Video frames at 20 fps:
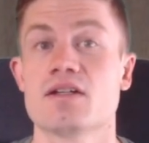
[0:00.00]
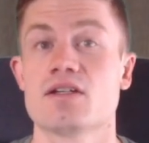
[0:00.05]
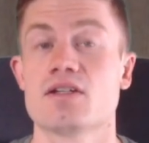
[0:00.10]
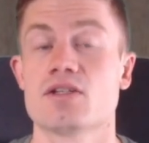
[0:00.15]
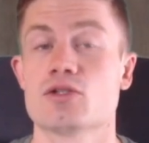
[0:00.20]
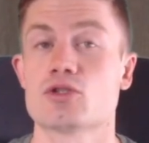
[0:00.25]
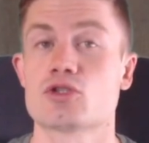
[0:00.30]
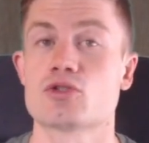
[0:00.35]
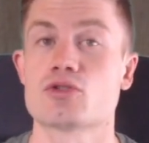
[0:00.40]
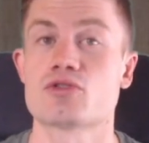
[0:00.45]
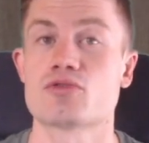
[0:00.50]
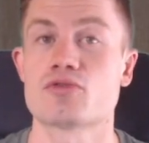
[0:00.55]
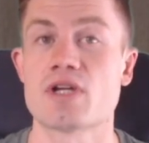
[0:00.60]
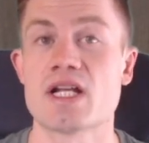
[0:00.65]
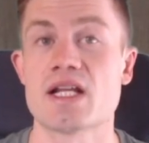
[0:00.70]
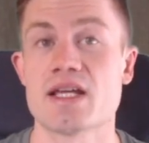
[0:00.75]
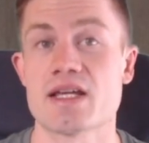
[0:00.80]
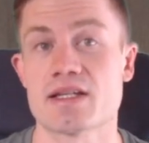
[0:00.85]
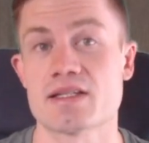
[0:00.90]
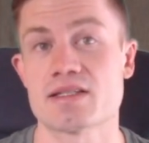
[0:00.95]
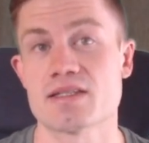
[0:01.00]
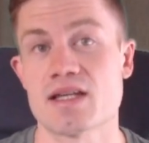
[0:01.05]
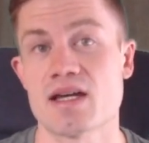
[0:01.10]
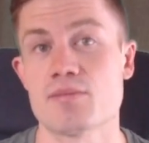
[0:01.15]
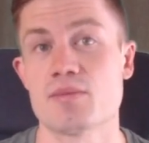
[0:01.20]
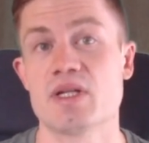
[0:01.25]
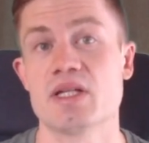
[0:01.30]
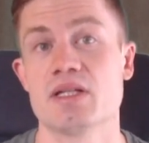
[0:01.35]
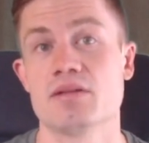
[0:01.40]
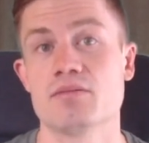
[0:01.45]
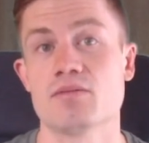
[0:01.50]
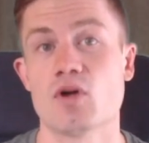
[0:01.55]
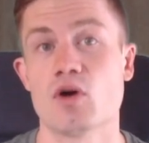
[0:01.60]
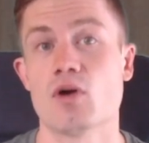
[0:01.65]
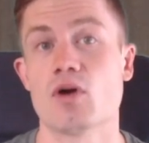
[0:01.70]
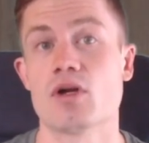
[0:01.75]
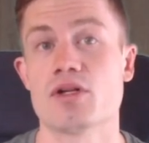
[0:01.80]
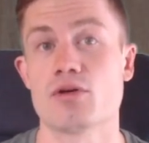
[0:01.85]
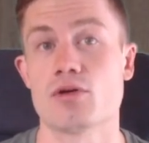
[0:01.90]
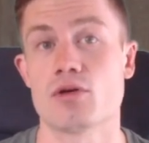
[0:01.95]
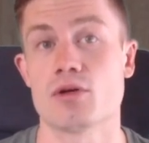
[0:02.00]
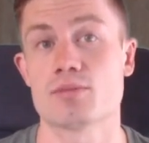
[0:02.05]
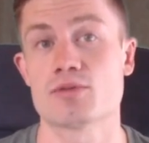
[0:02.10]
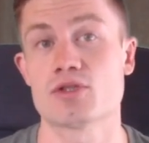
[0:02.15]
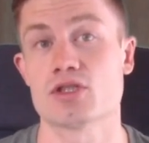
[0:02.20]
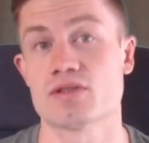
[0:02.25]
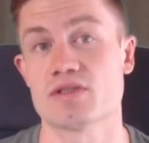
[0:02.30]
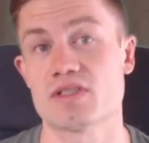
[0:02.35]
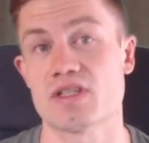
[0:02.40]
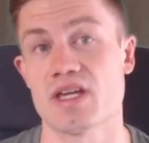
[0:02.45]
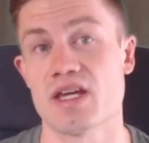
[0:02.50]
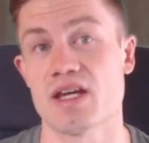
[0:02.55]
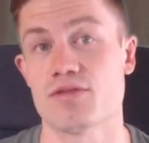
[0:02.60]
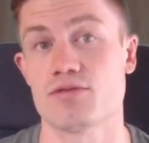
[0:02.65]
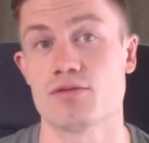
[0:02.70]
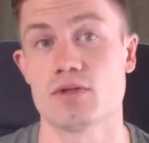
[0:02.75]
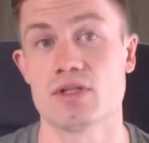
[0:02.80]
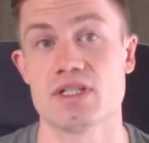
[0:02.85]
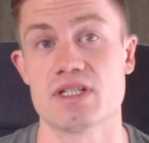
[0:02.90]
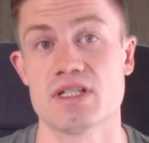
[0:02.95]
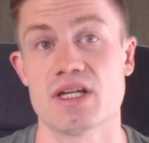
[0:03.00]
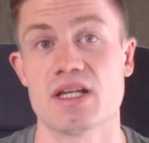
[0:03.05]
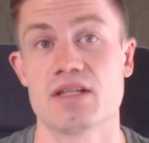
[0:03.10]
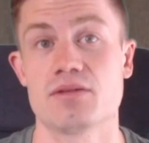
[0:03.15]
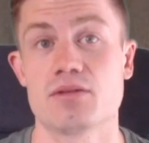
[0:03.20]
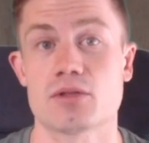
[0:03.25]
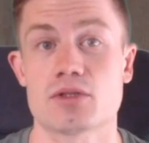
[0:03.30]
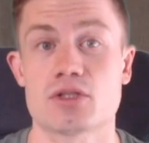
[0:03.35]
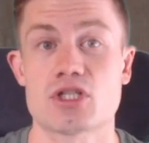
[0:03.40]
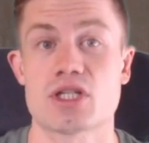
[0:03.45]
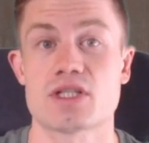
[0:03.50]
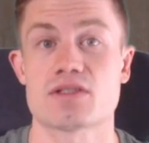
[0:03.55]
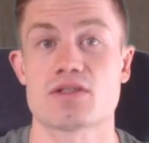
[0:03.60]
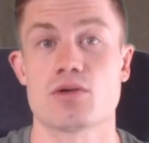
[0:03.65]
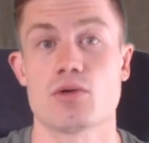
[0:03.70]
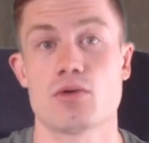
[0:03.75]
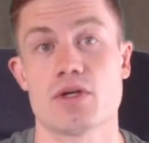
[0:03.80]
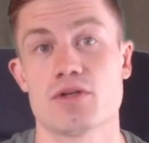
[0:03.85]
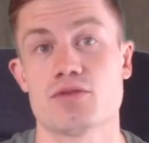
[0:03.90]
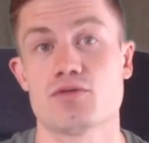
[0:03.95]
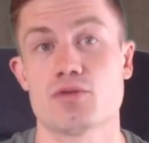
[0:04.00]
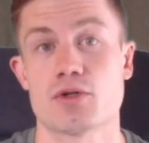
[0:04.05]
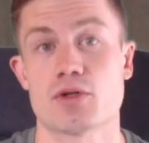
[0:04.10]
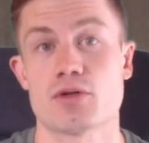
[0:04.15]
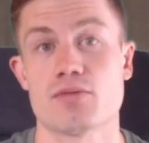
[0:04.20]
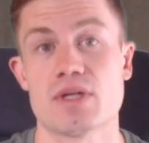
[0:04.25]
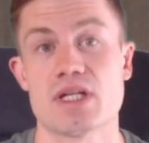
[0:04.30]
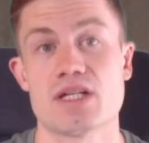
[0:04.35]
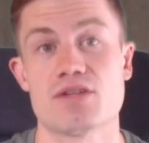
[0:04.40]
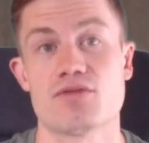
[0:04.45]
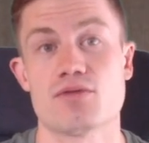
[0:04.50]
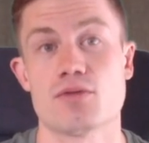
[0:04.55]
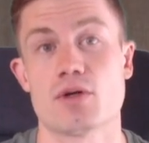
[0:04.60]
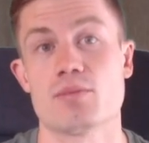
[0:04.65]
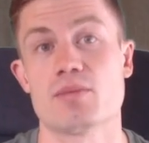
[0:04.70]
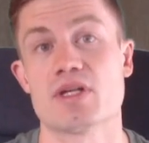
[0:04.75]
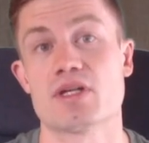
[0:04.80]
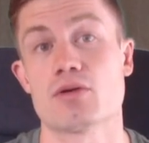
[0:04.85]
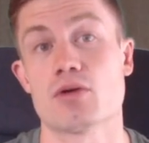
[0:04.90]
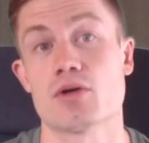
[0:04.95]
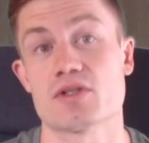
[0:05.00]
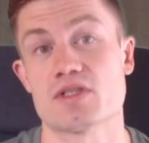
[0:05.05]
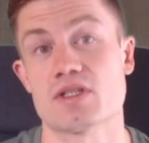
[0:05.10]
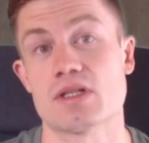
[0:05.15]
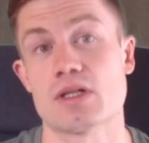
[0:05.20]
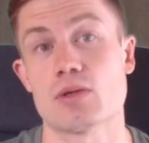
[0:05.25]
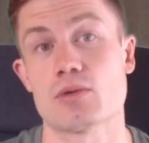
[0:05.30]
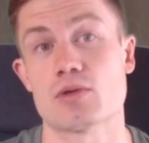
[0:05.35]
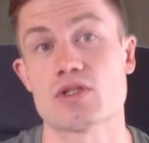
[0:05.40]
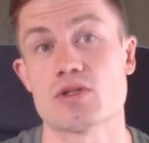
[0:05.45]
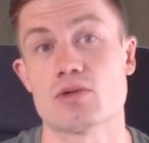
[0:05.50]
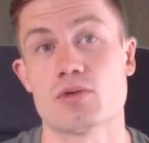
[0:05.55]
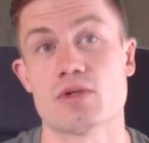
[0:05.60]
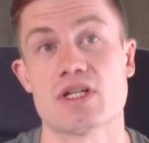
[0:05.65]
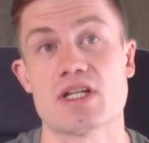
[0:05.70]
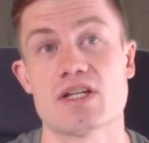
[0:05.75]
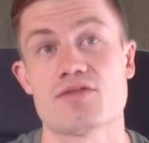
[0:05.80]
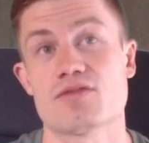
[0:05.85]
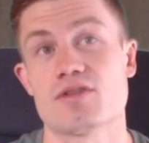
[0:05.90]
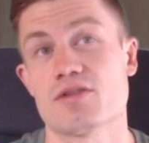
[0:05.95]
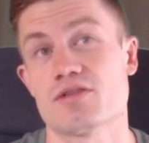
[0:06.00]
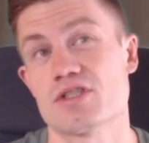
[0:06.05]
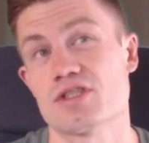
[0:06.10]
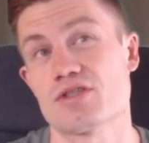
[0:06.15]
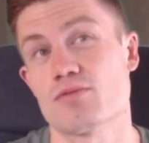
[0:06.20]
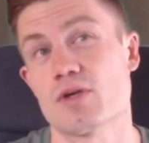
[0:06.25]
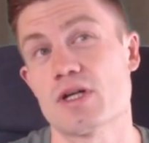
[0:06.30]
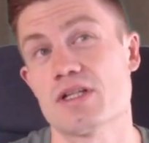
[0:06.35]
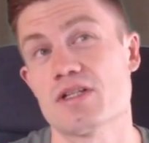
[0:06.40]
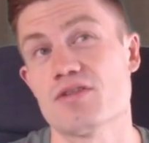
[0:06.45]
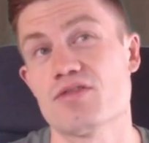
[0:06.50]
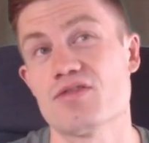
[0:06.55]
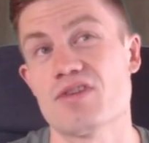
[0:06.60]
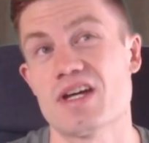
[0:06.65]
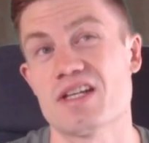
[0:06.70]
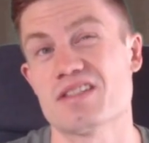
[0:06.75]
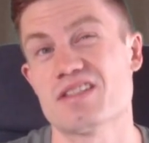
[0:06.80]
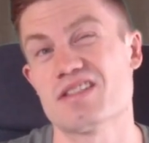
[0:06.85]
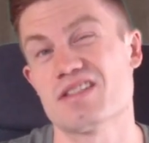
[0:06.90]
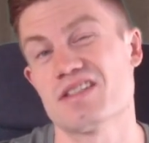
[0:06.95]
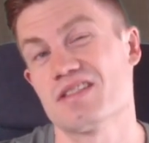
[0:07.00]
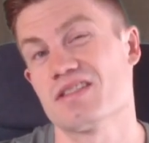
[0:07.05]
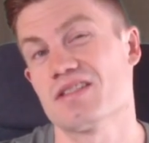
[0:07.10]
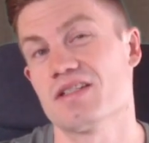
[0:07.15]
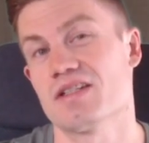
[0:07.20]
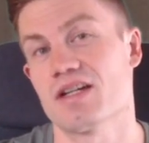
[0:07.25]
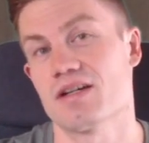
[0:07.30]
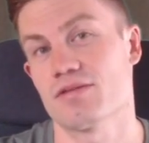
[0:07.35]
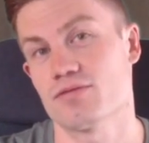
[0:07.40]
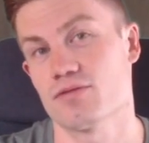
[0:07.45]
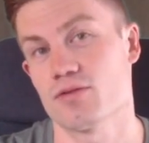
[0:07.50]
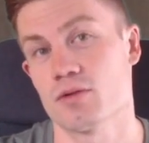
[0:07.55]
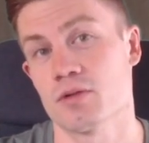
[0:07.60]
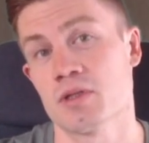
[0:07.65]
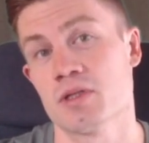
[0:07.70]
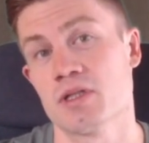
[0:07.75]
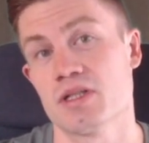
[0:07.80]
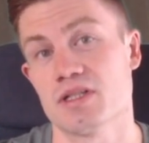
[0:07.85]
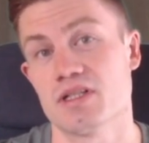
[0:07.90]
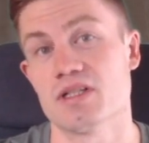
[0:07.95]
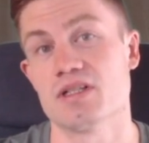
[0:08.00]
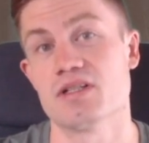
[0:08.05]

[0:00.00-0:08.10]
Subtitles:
you should really examine all your options carefully and not just going for queen d4 because it looks good. If there is one defense, it's enough for the